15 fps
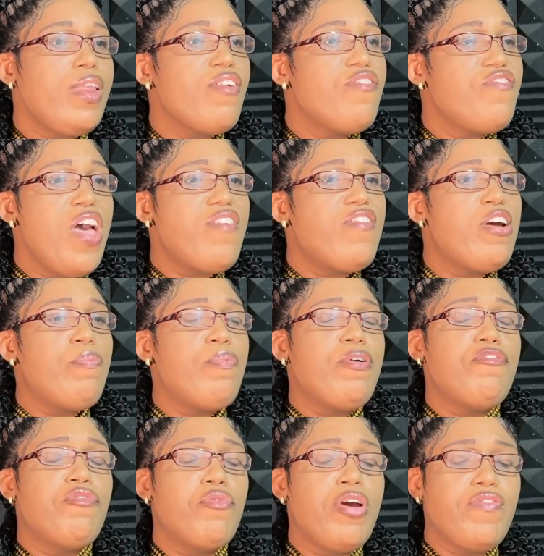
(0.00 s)
Very, very
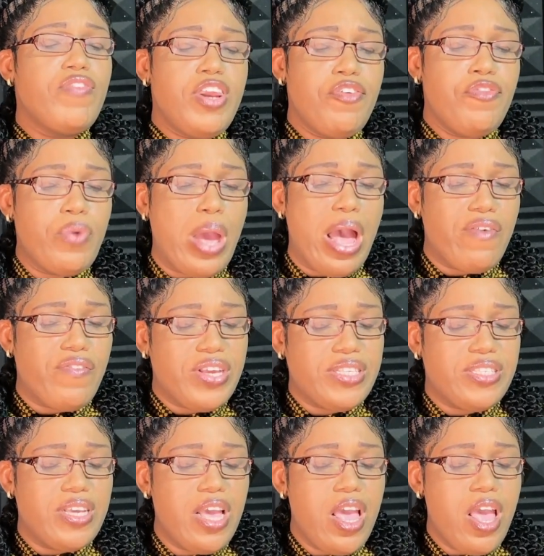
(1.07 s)
painful. Even if you have
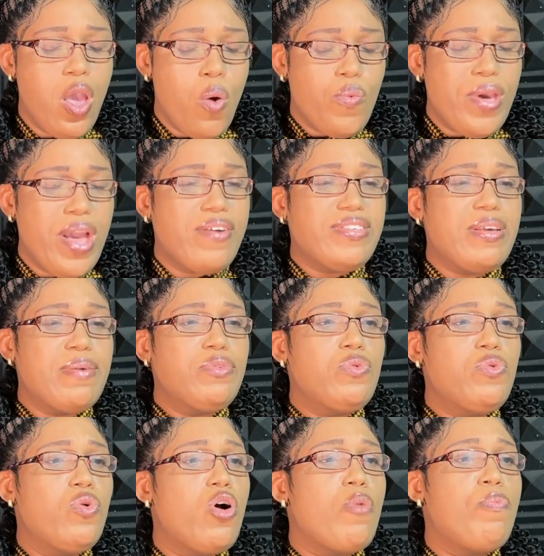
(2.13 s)
it, we have
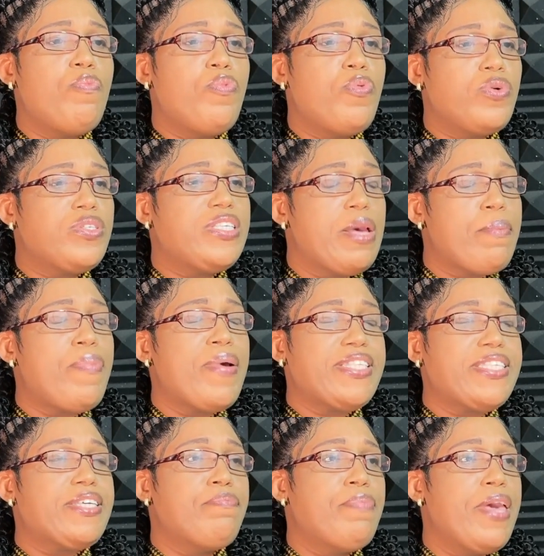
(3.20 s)
something we call
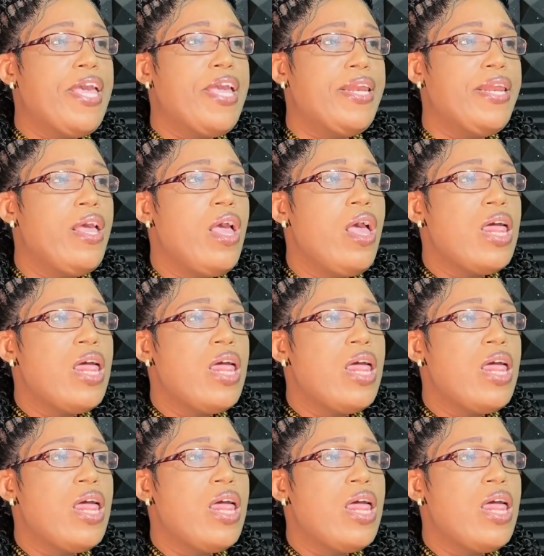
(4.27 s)
post-herpetic pain.